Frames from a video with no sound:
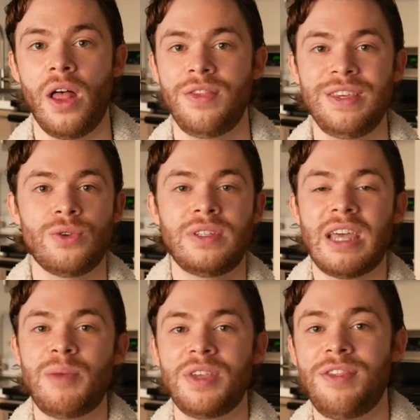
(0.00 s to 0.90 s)
And these are the
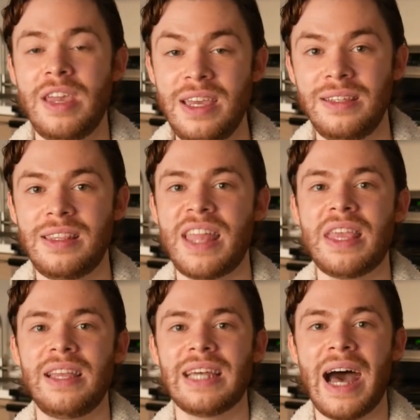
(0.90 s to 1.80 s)
types of things that
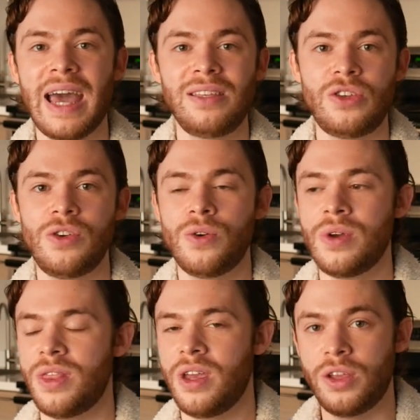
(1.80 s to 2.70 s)
they tie to
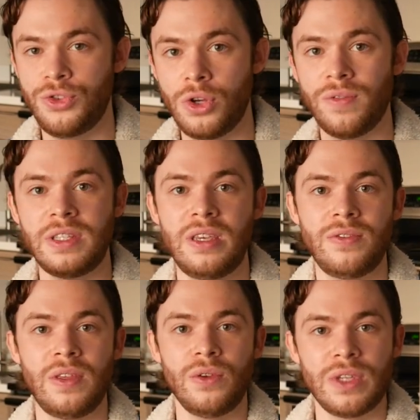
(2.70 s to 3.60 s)
the
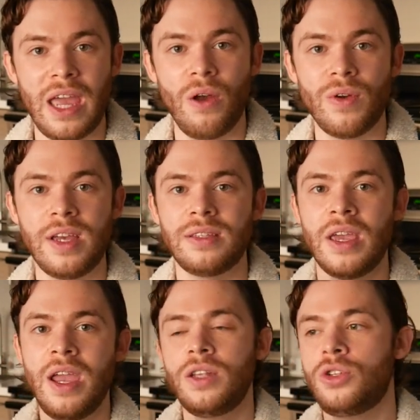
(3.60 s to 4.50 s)
conservatives in those areas
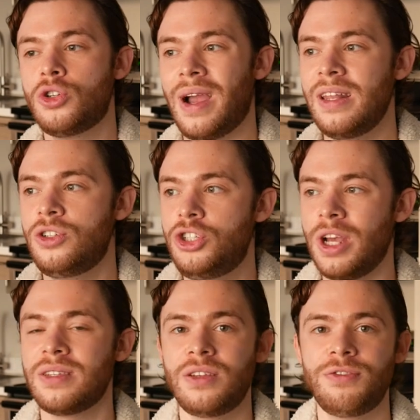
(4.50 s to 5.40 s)
to try to
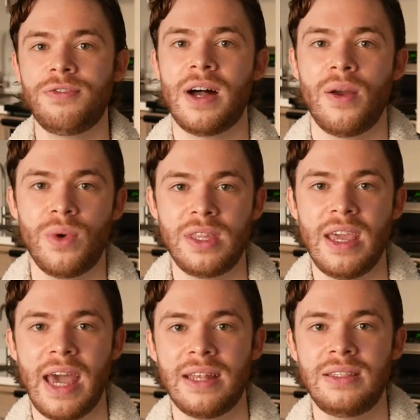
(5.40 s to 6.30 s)
justify what
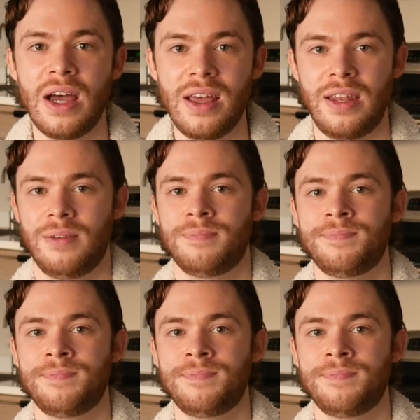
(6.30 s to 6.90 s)
they had done.